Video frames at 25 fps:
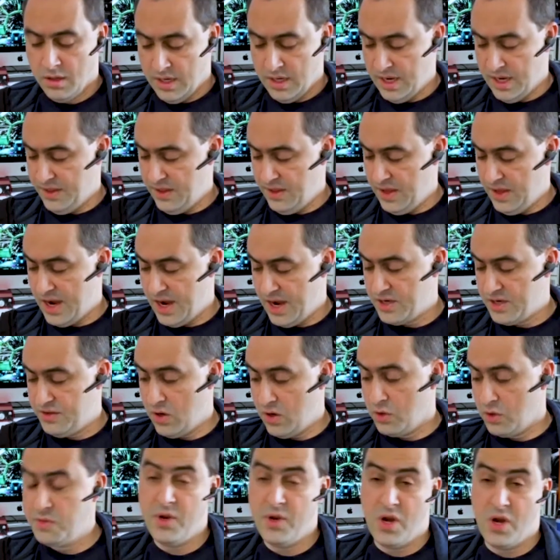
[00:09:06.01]
And
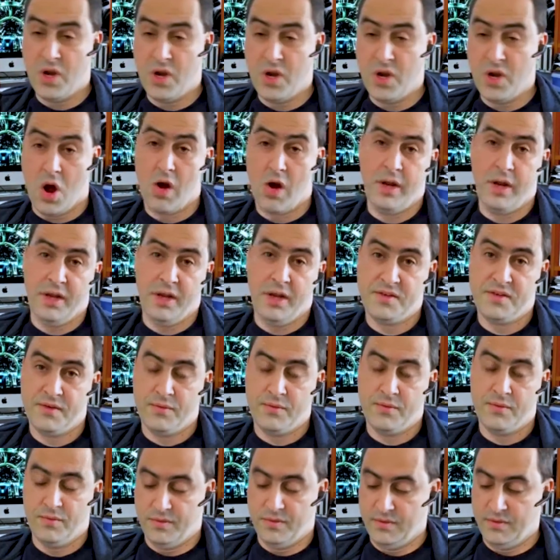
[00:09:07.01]
the ultimate irony is
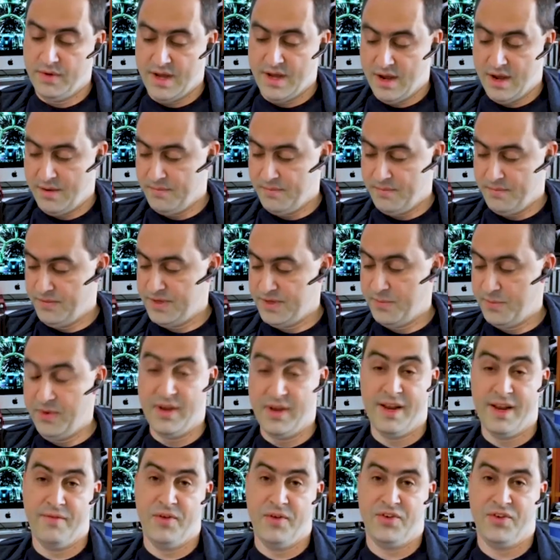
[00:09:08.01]

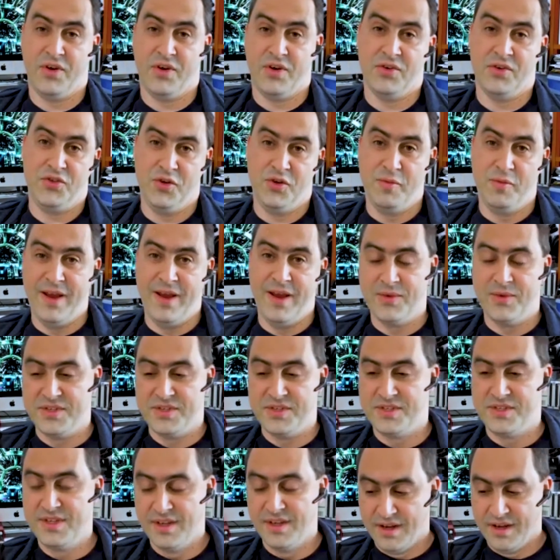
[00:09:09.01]
something I never told you, Ben,
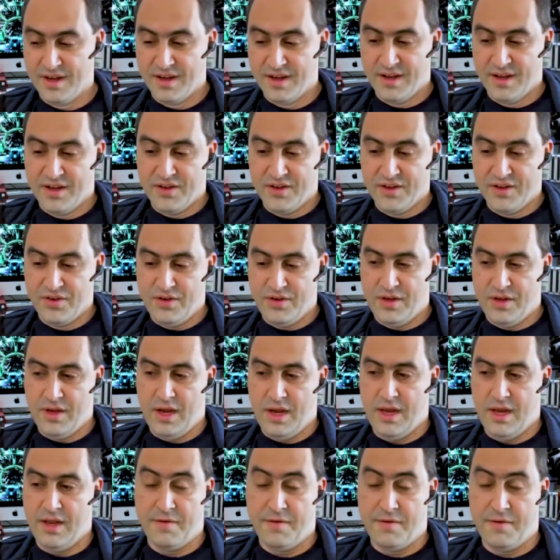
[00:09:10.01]
was
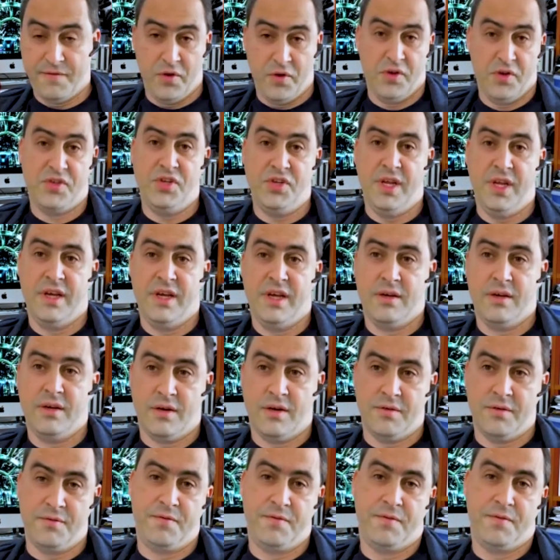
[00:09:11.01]
in the first year
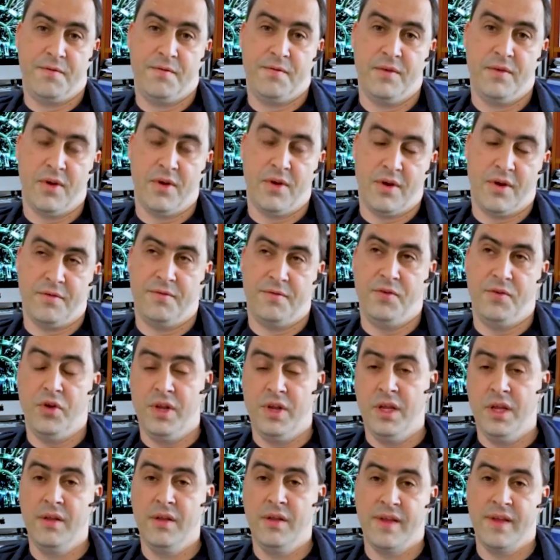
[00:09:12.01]
of
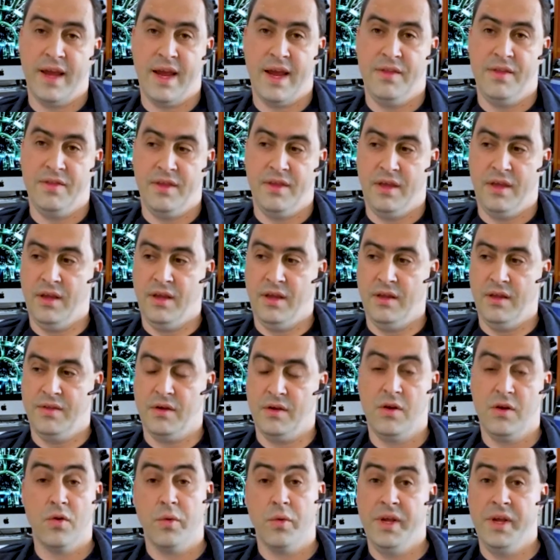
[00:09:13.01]
uni, they had the
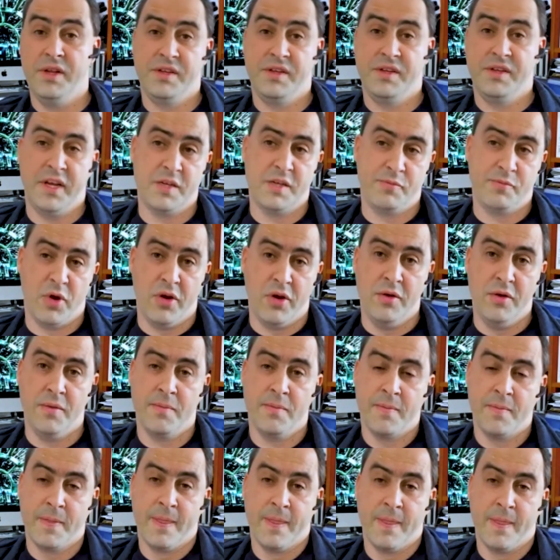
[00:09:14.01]
careers expo
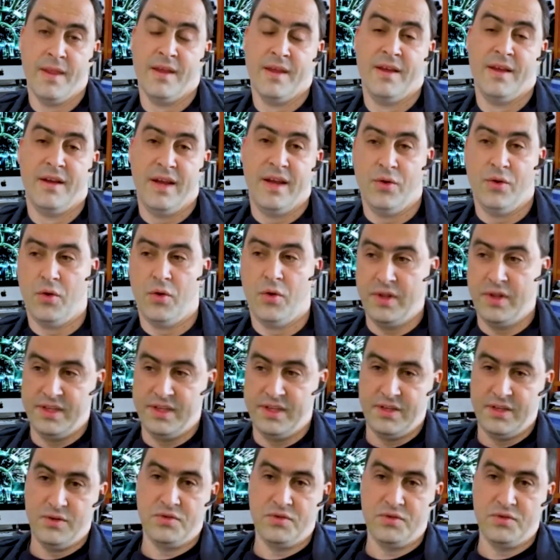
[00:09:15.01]
and all these little